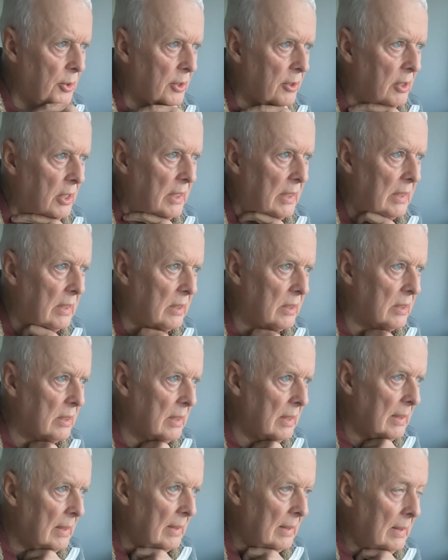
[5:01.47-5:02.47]
degrees,
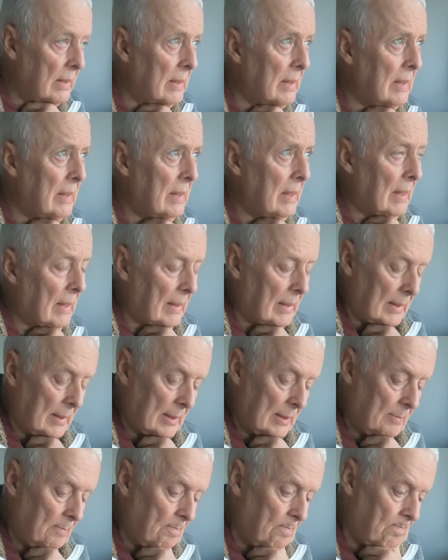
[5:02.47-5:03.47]

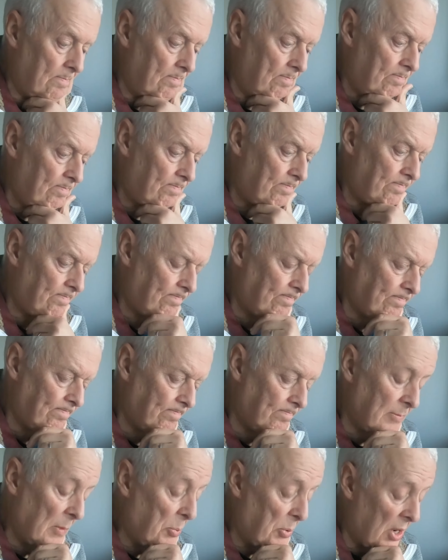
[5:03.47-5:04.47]
but
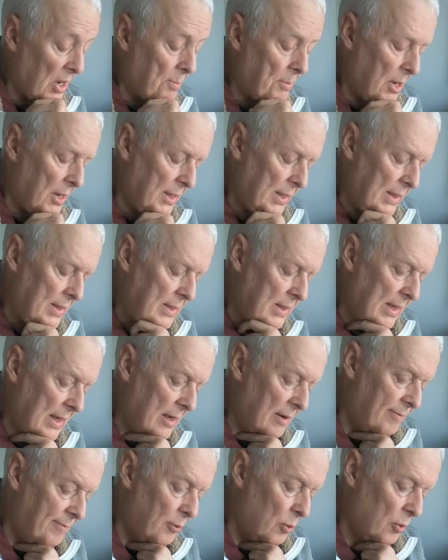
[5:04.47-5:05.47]
I might need to get
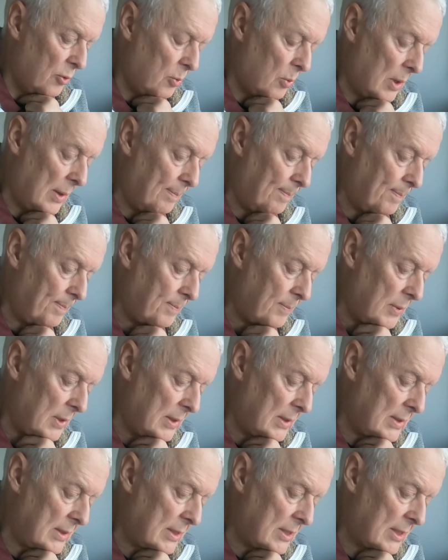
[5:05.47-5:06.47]
a 4th one,
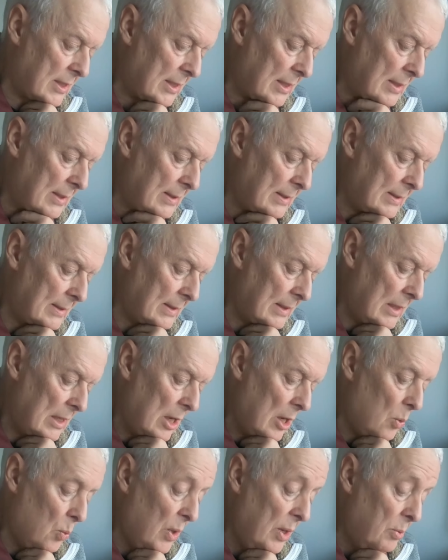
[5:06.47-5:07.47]
but
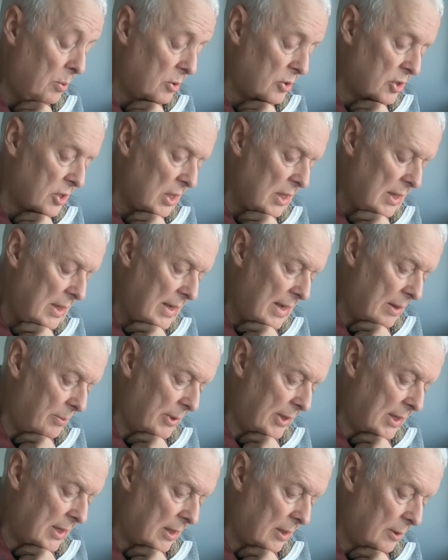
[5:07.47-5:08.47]
we will see how
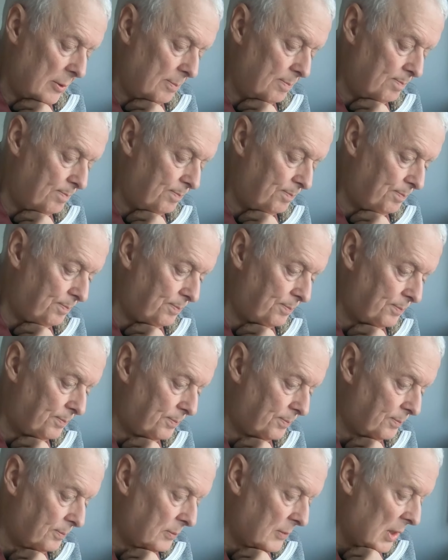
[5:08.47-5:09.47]
we go.
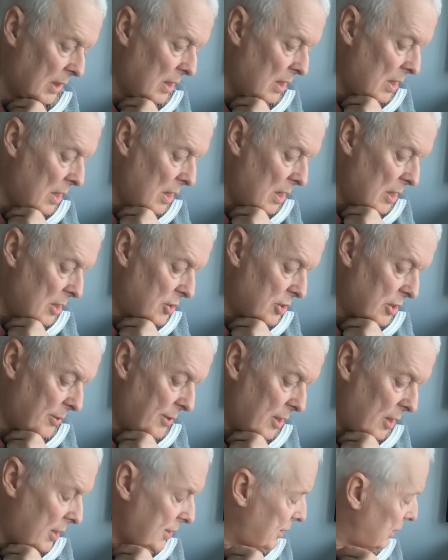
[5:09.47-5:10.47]
So
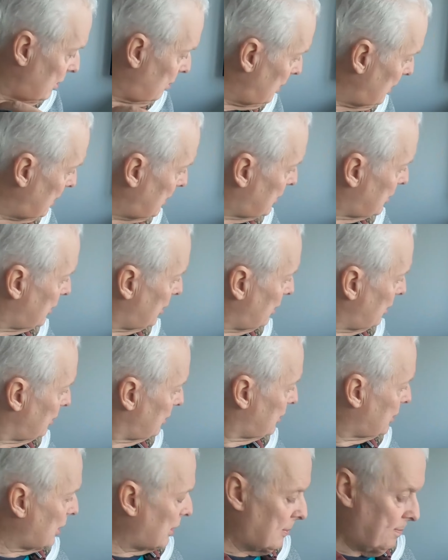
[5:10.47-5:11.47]
the idea is
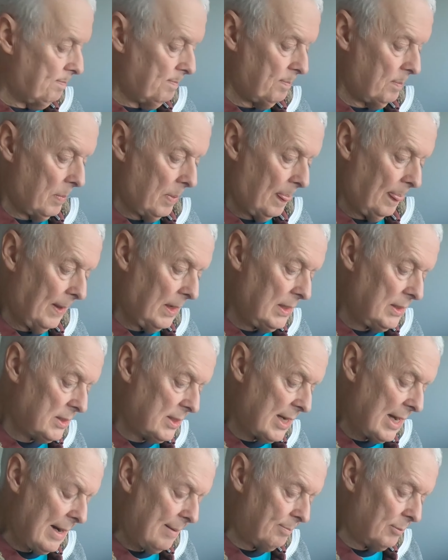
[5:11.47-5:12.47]
that these
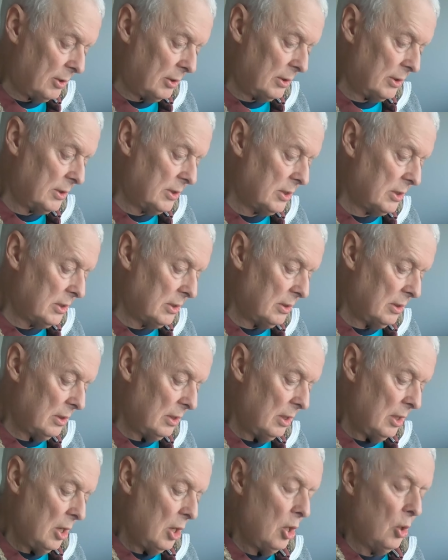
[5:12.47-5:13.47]
cameras
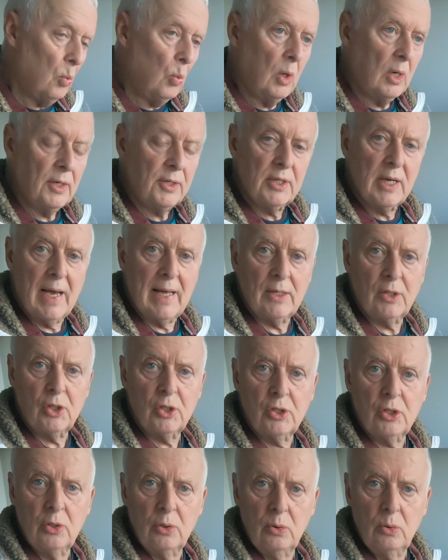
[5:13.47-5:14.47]
will
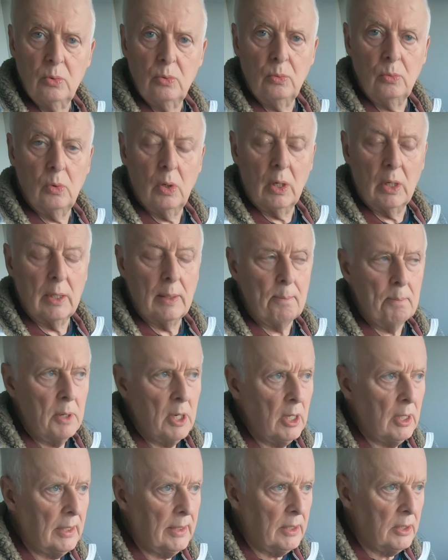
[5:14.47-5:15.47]
attach to
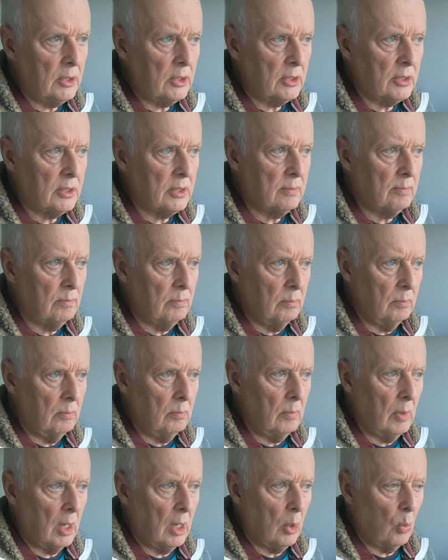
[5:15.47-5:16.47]
Merlin's
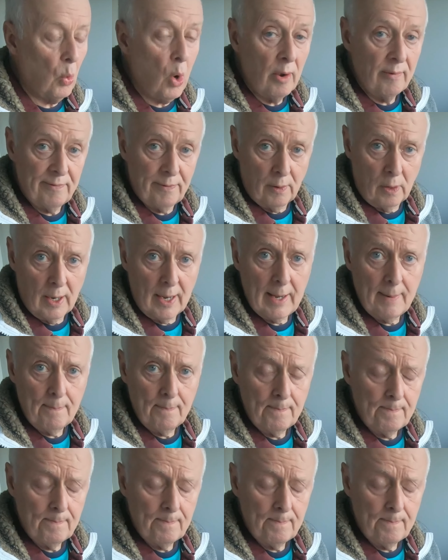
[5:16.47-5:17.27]
Wi-Fi,